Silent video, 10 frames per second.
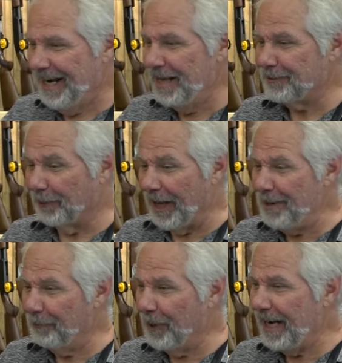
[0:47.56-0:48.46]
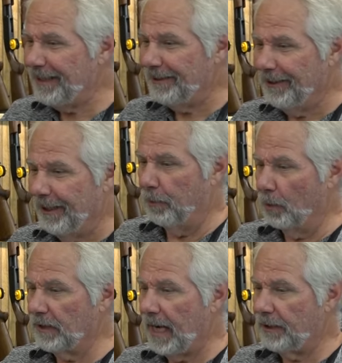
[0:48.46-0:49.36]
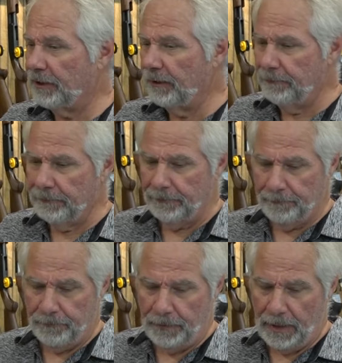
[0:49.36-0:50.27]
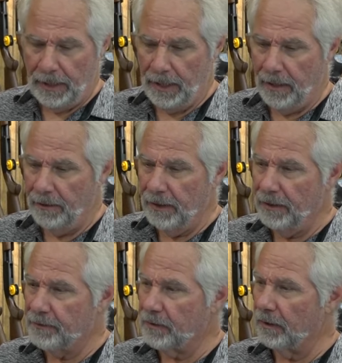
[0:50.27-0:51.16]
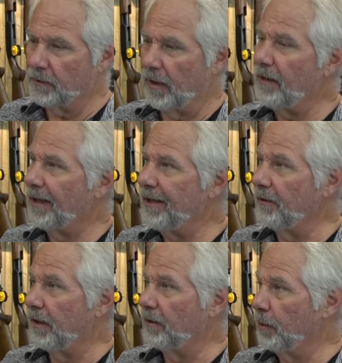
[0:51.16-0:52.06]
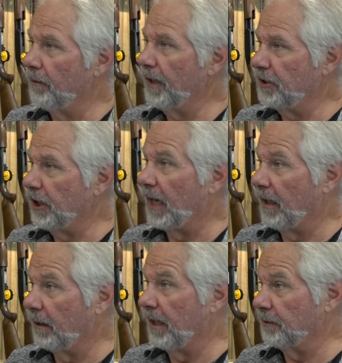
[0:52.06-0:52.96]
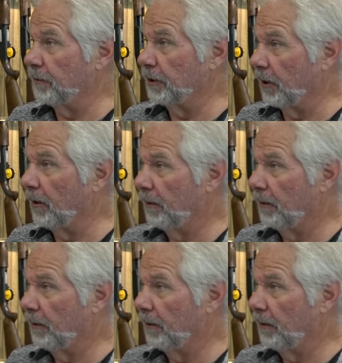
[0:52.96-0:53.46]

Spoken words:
it's lightweight, bolt action, and it's a lot lighter than a 12-gauge shotgun, that's for sure.